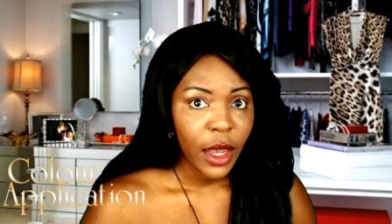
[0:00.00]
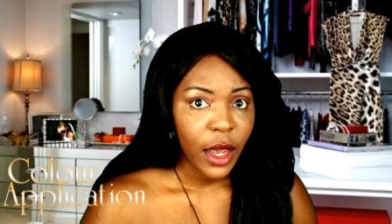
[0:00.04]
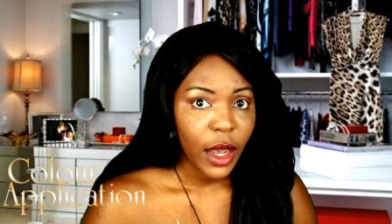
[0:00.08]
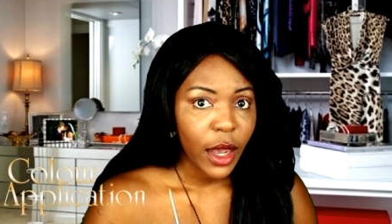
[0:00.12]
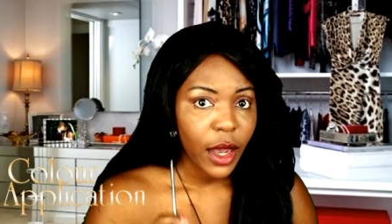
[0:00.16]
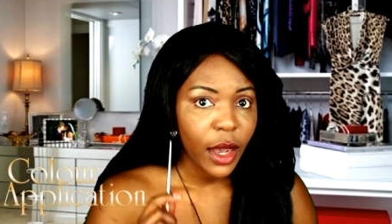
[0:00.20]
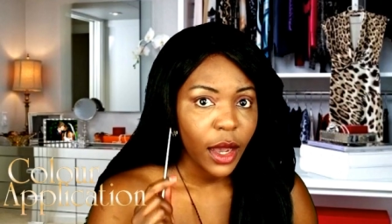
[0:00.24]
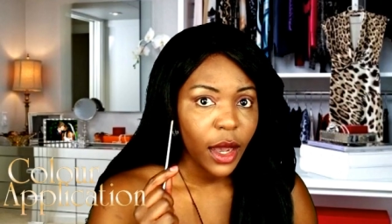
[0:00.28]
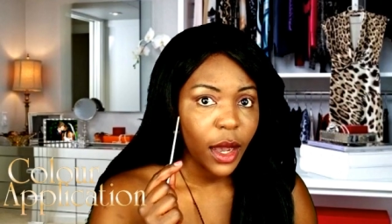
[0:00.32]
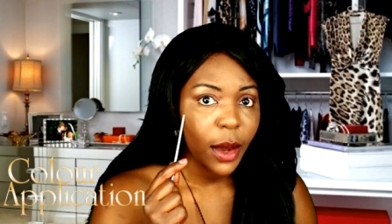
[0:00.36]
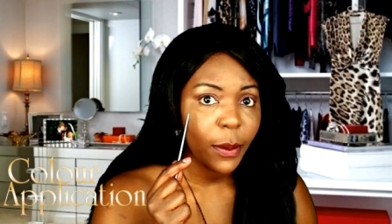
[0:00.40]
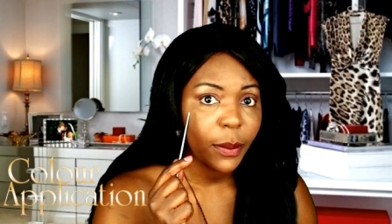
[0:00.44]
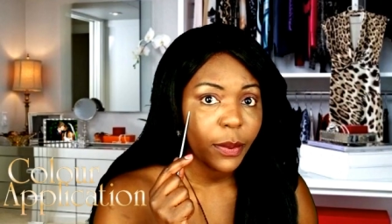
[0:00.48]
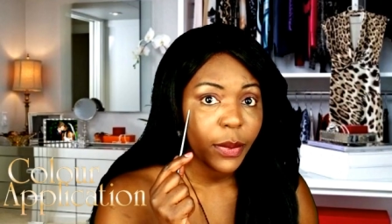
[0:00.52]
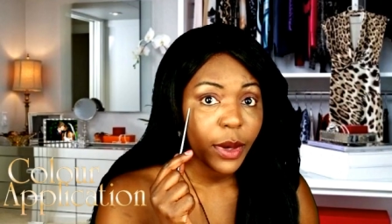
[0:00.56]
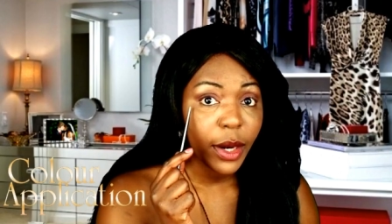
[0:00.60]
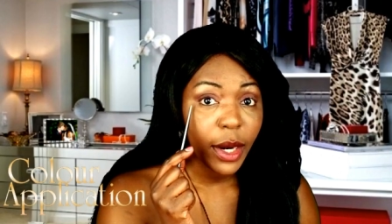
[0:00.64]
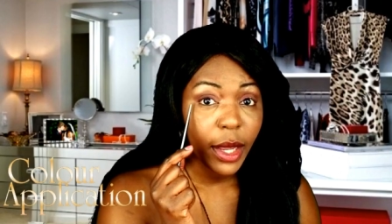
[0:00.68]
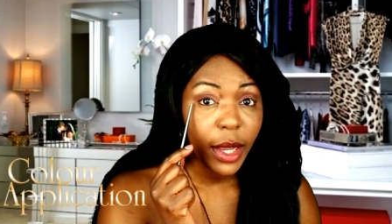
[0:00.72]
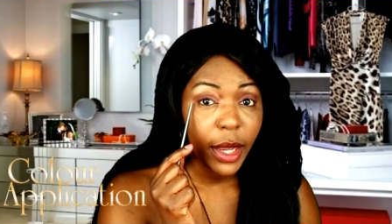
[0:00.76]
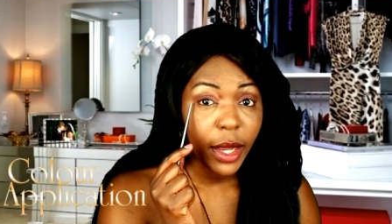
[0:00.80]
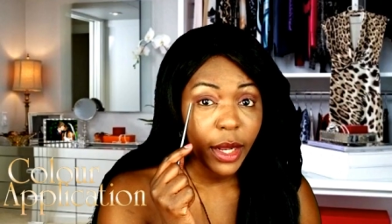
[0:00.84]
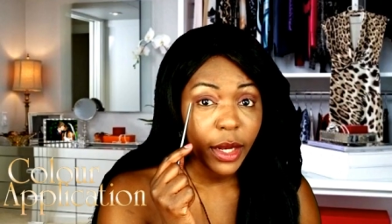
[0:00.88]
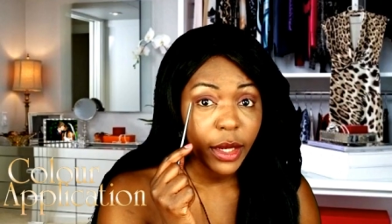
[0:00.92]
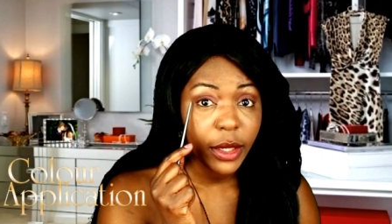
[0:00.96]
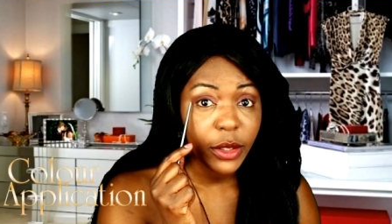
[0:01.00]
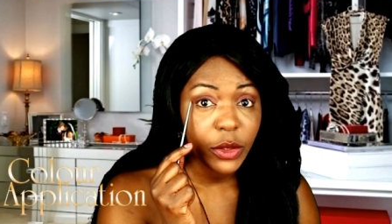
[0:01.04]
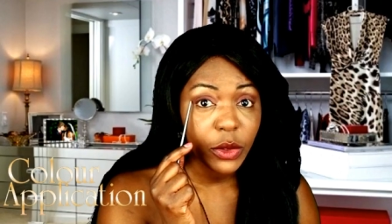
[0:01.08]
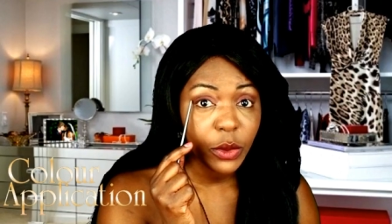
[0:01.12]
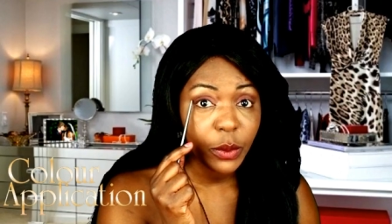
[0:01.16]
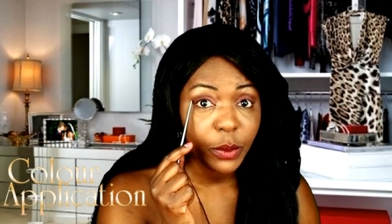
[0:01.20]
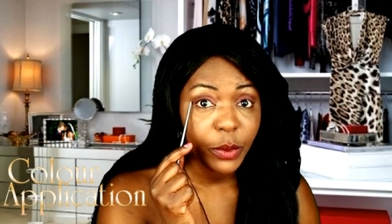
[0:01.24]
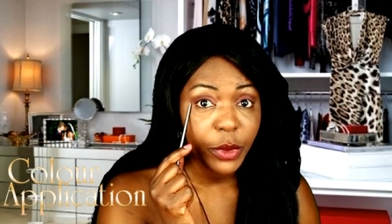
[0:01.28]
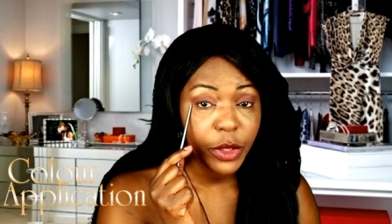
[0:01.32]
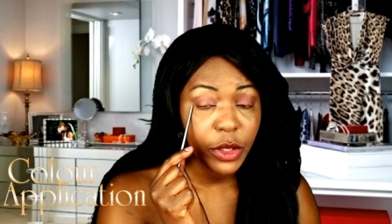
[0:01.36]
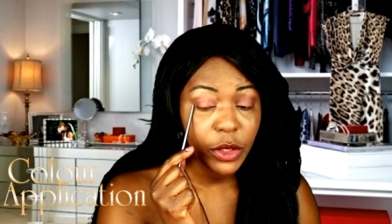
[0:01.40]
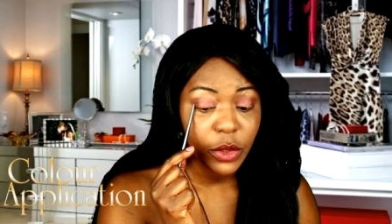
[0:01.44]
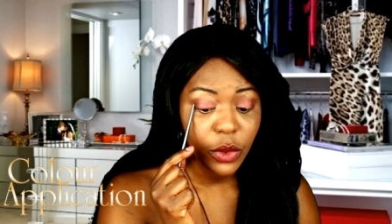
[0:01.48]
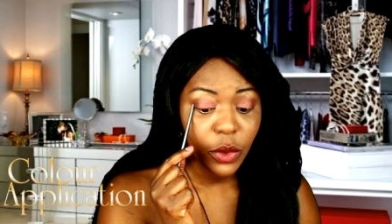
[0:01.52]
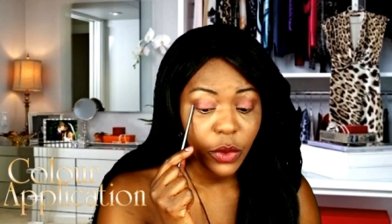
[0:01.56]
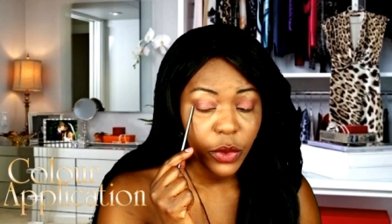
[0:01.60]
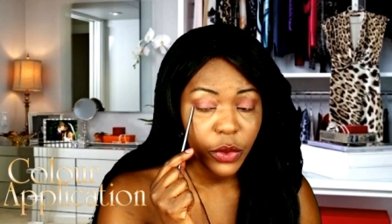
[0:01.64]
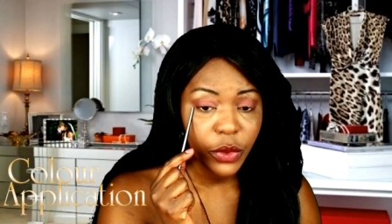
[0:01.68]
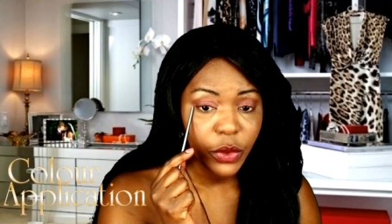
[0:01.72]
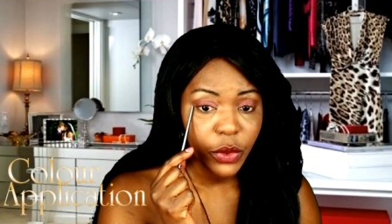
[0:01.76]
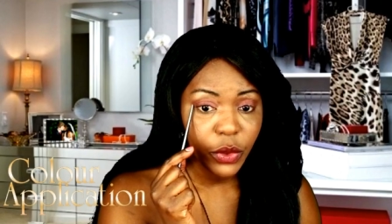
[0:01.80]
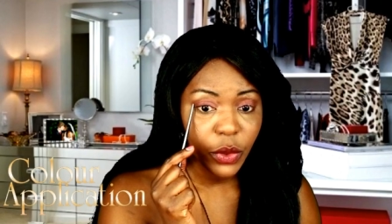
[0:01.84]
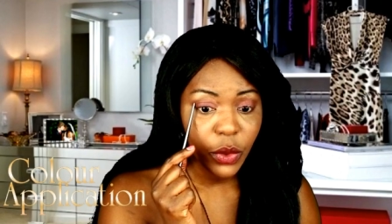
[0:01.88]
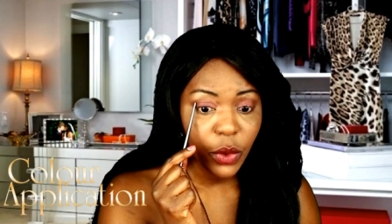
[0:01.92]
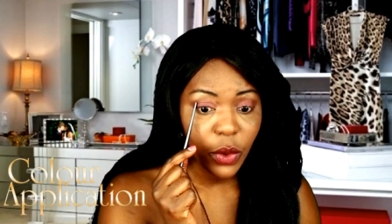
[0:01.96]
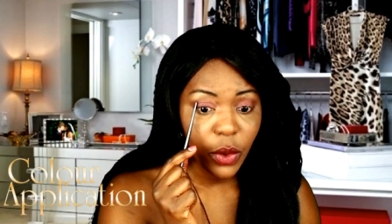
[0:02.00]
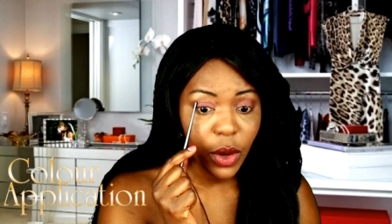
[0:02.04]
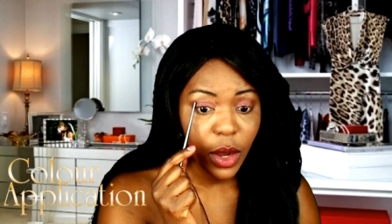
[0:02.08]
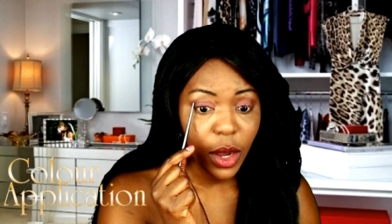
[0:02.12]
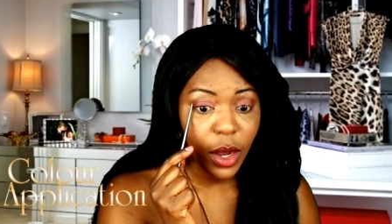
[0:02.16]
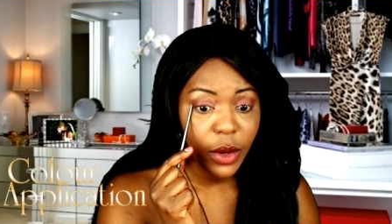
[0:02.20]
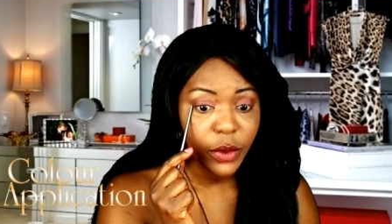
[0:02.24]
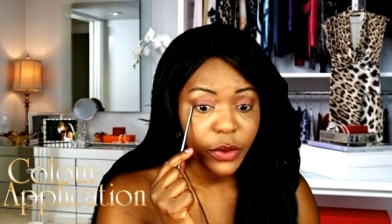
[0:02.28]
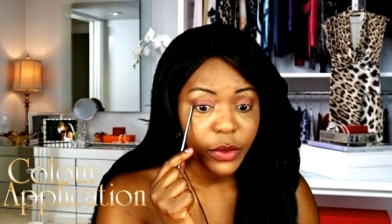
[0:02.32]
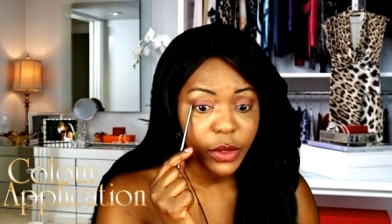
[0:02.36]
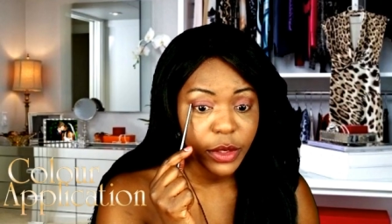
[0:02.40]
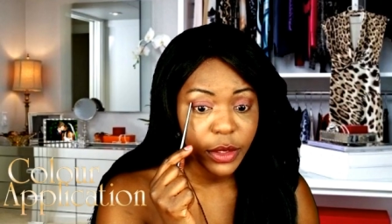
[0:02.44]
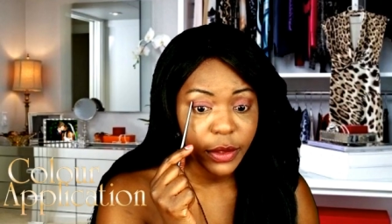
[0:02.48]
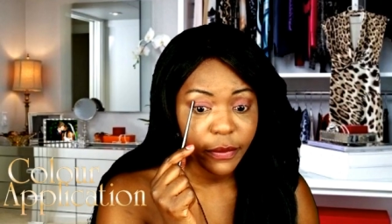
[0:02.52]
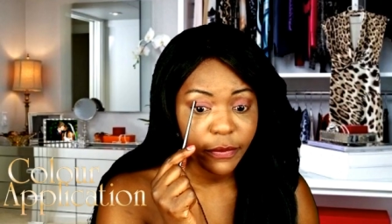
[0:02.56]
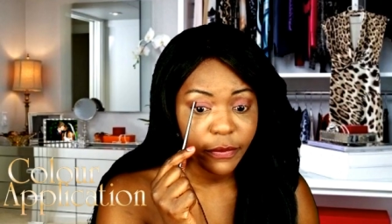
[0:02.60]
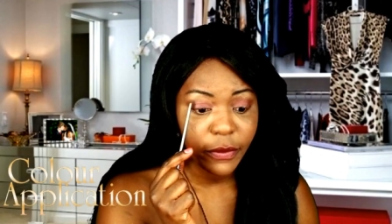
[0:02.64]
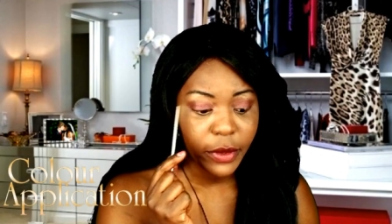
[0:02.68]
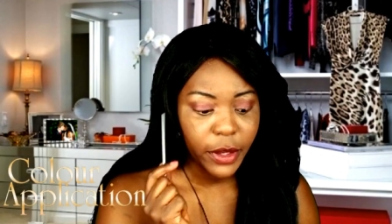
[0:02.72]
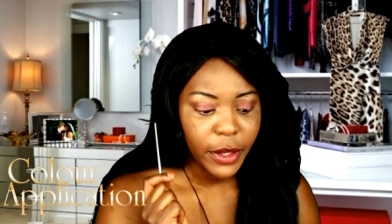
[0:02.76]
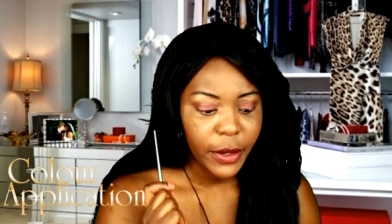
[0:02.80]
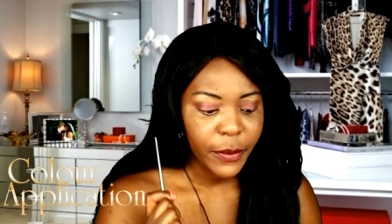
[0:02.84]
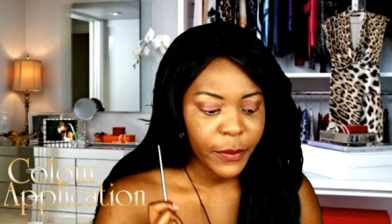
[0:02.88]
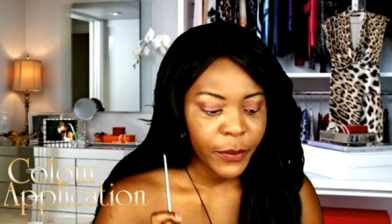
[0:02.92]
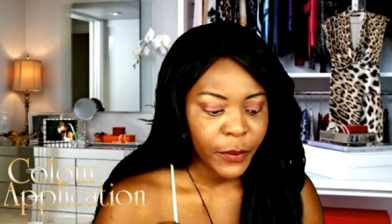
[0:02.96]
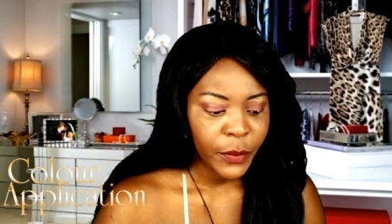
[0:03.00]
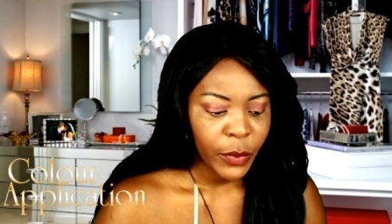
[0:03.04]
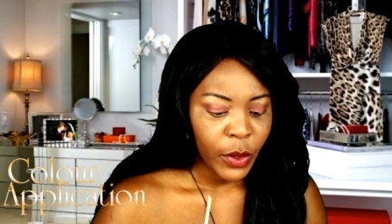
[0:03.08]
uh, apply a little bit on your outer V